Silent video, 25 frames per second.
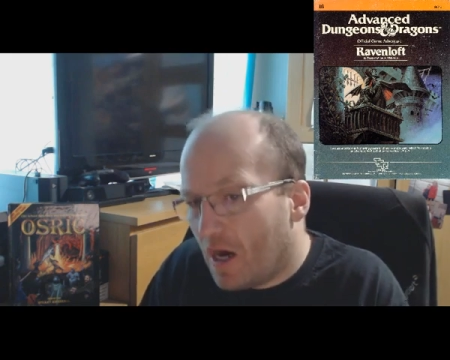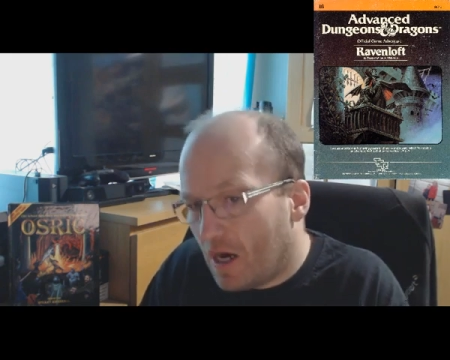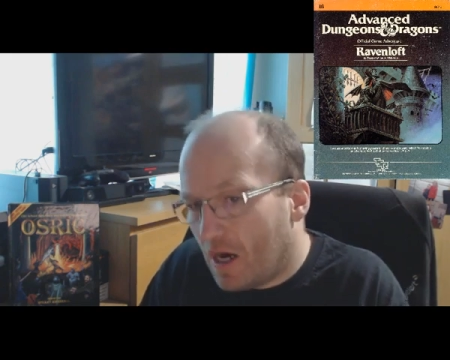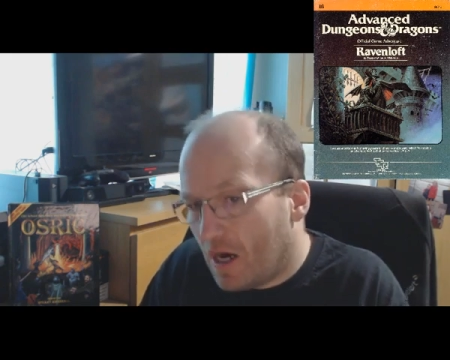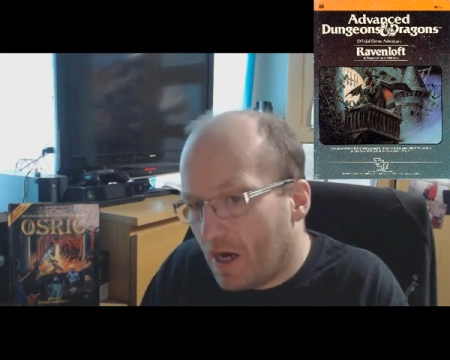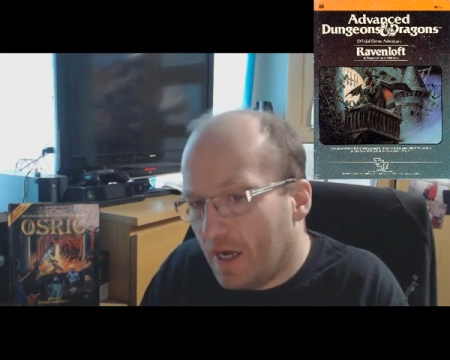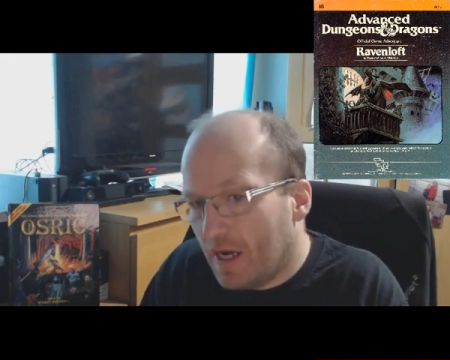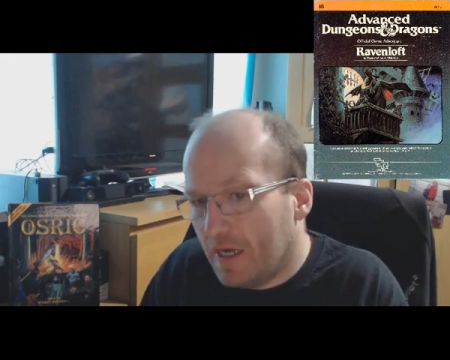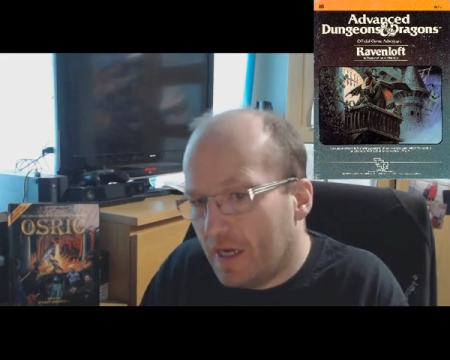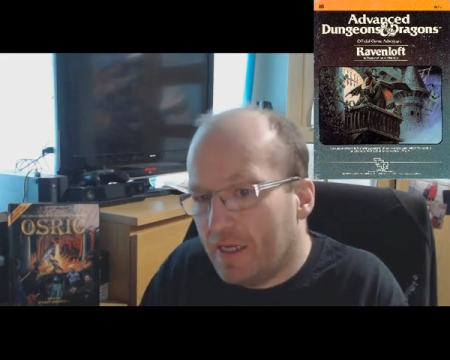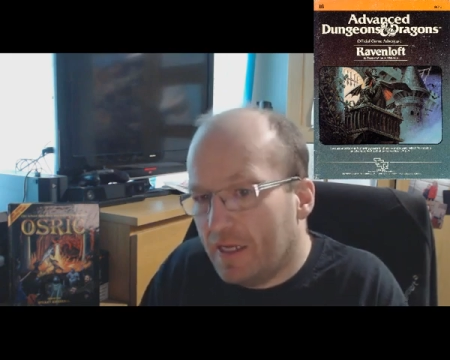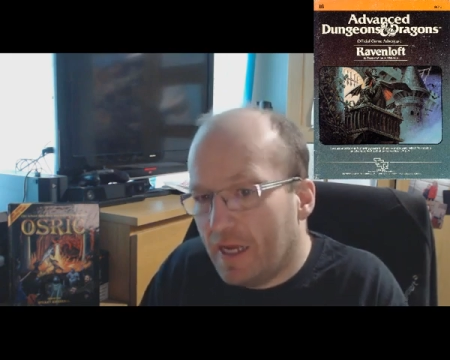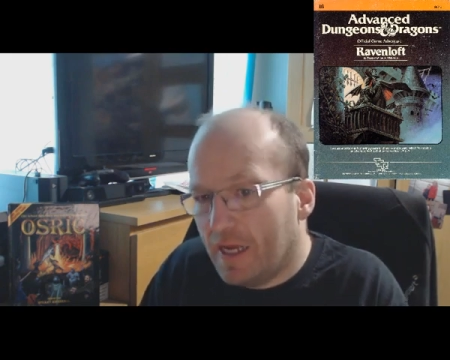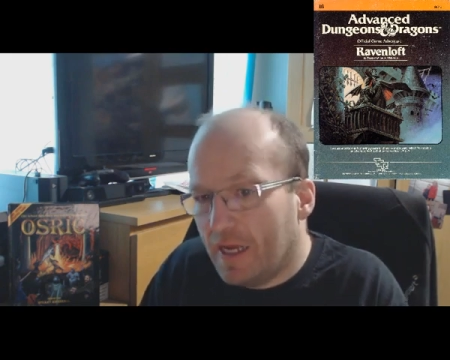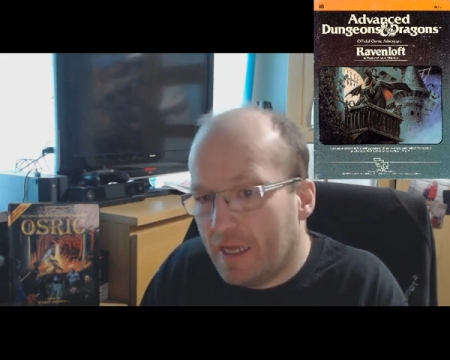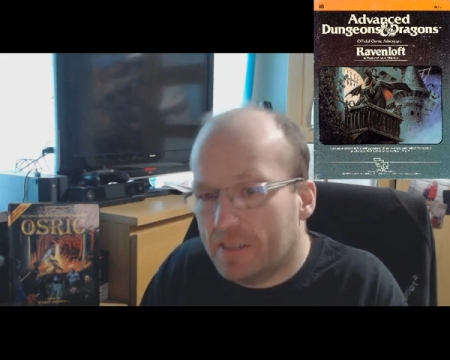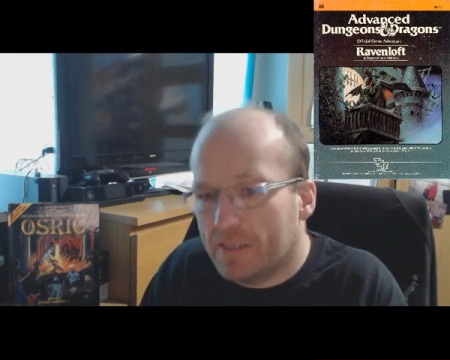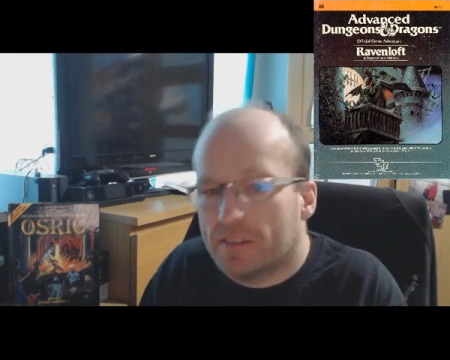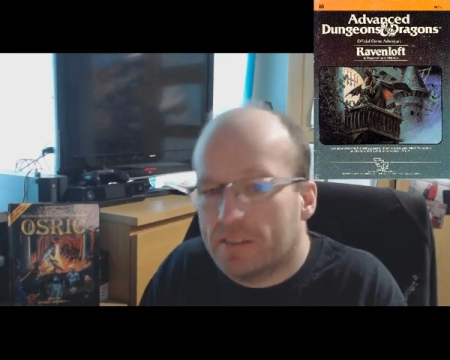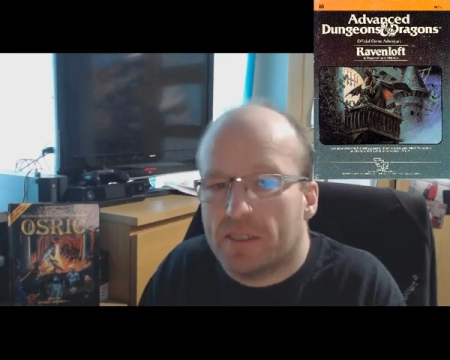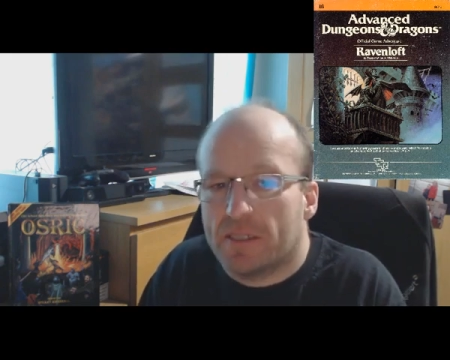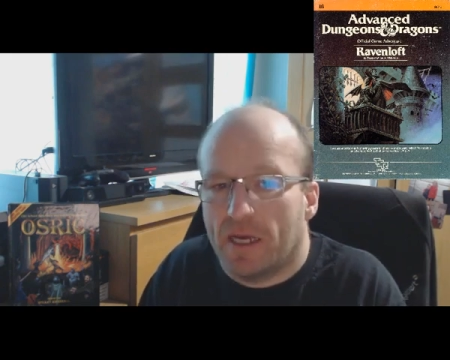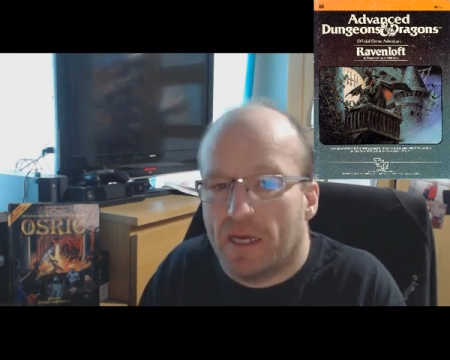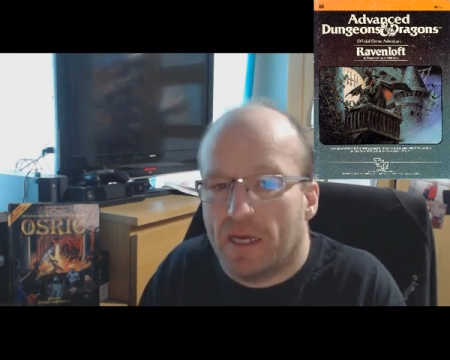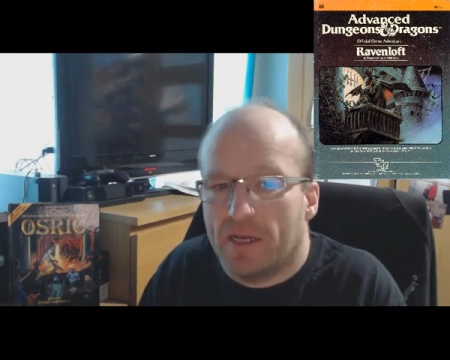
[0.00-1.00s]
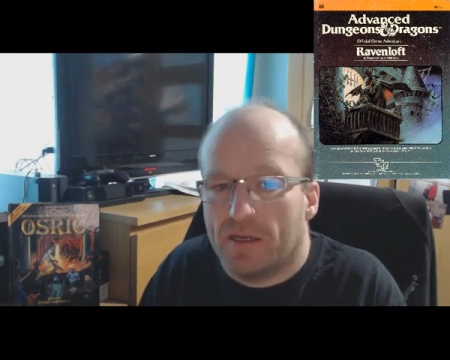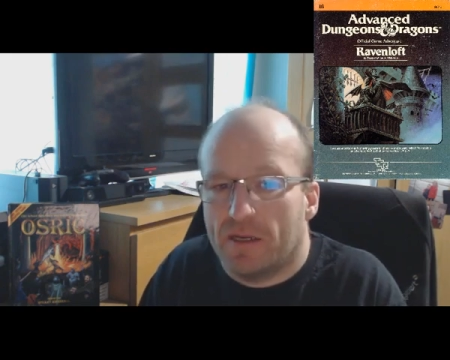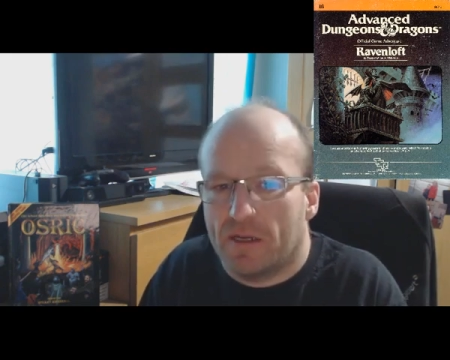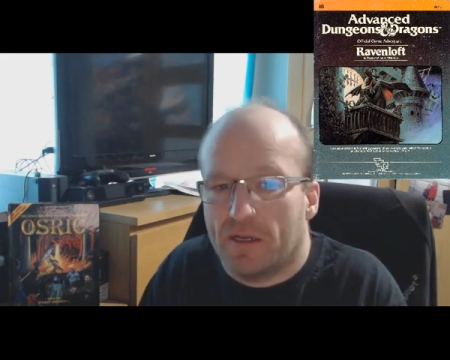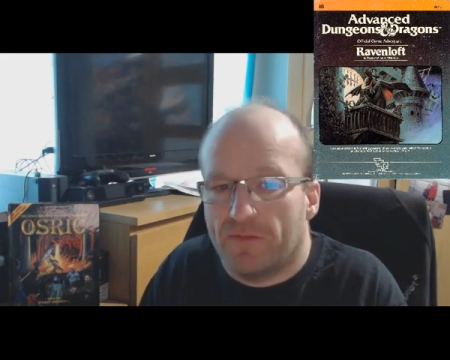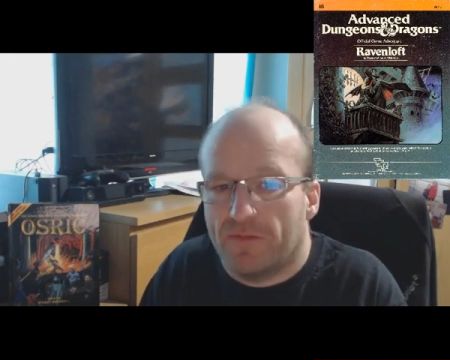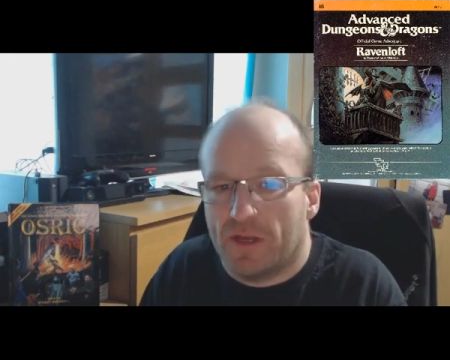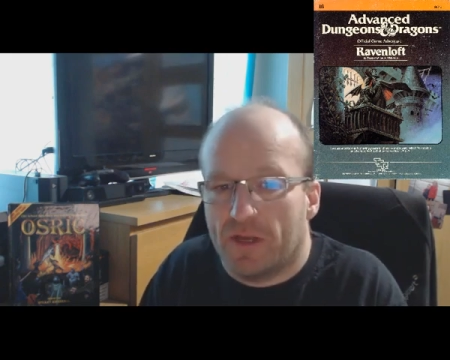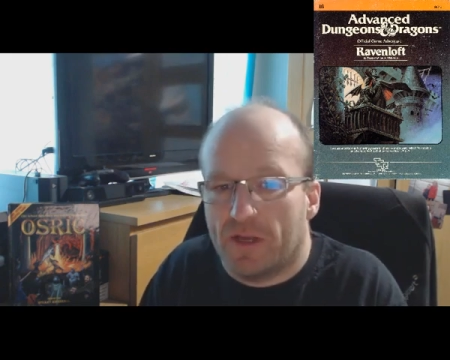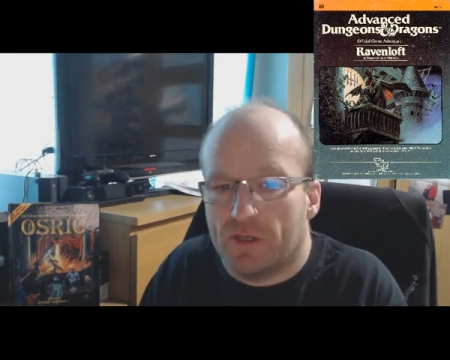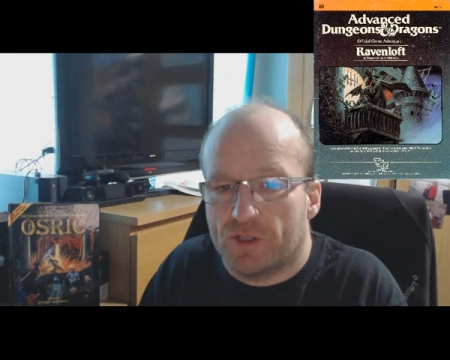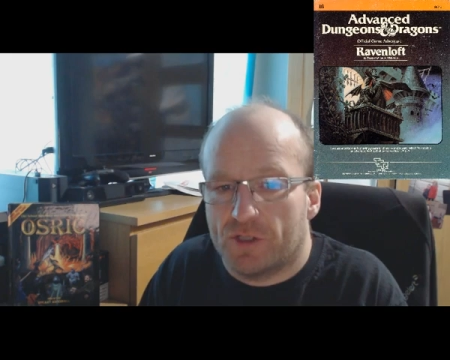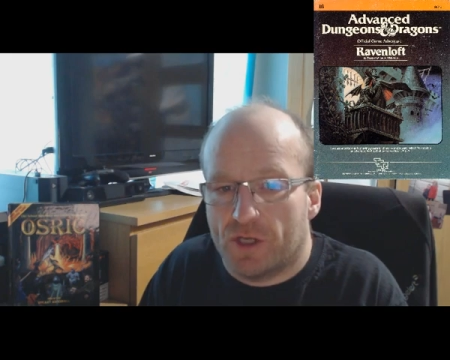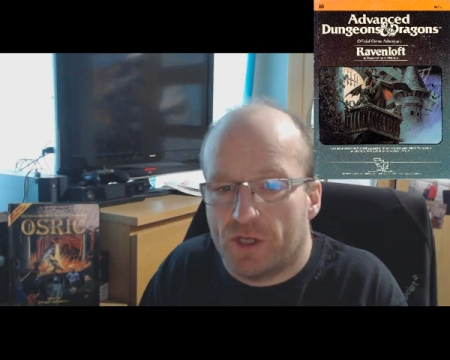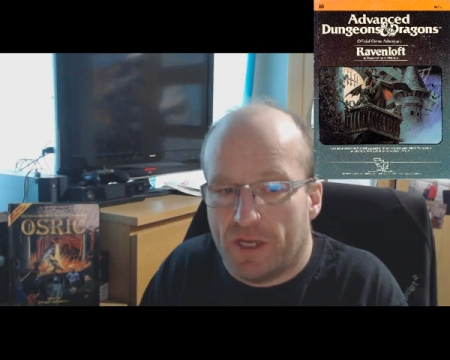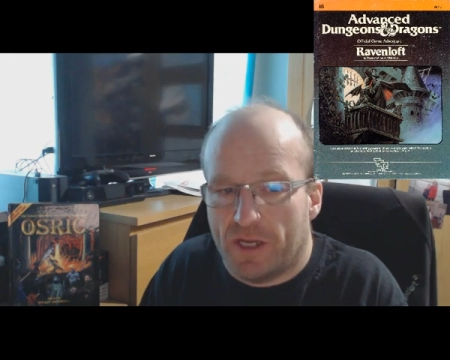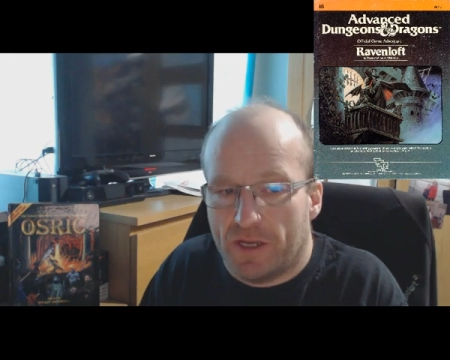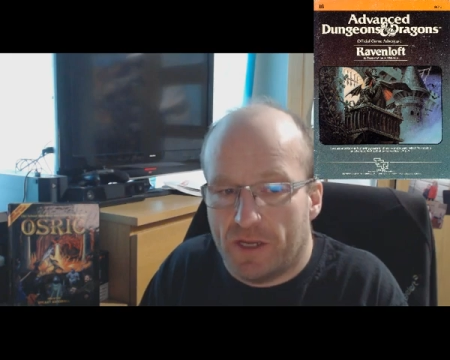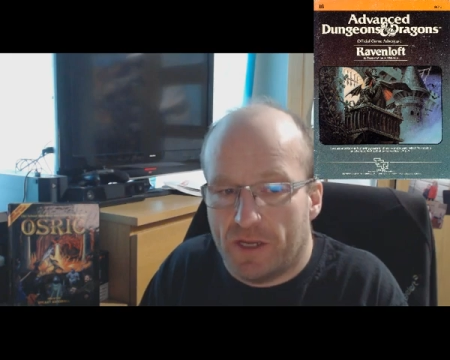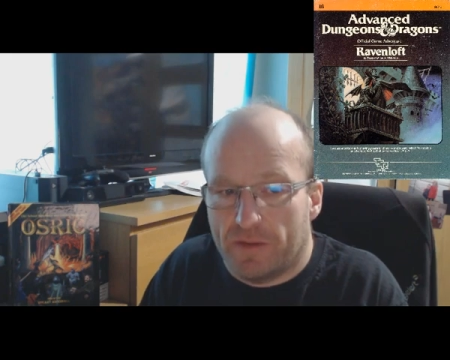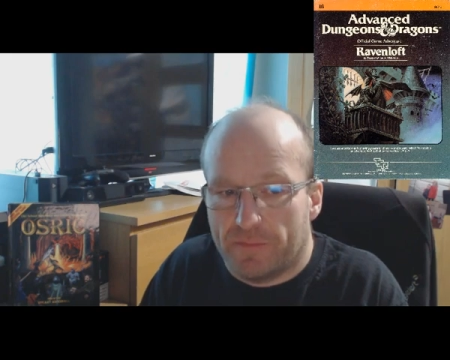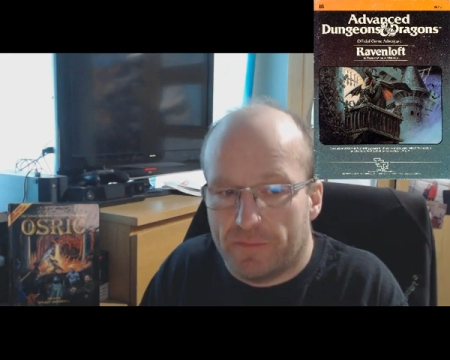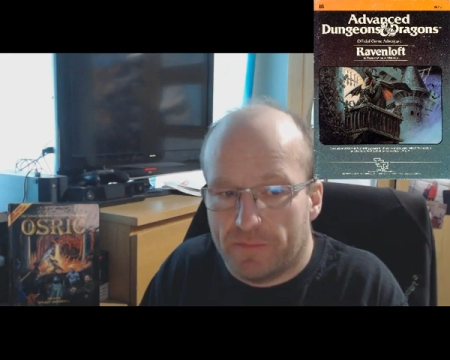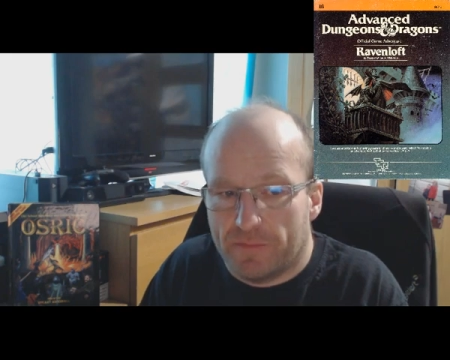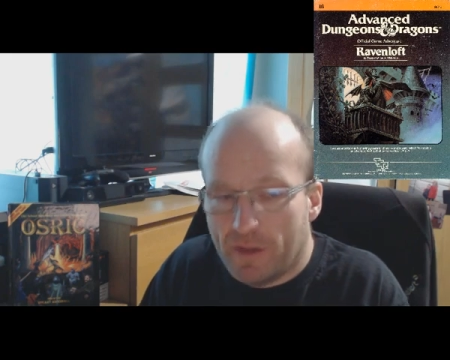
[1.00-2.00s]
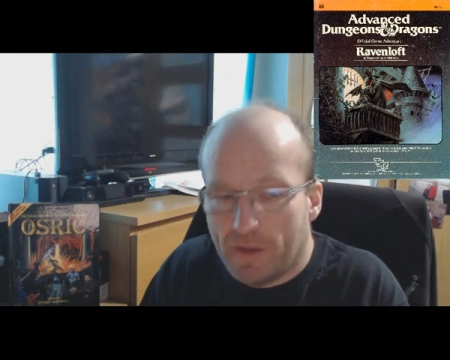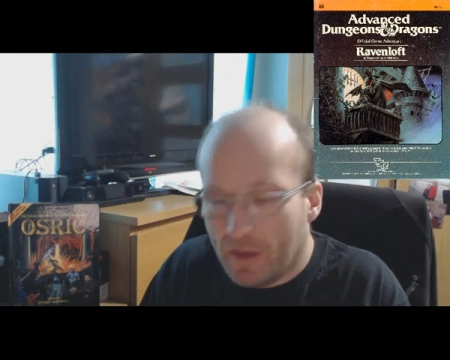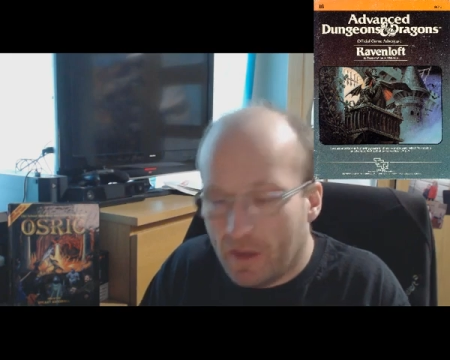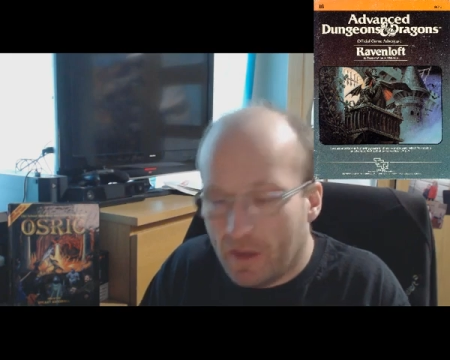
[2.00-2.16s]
highly entertaining adventure here.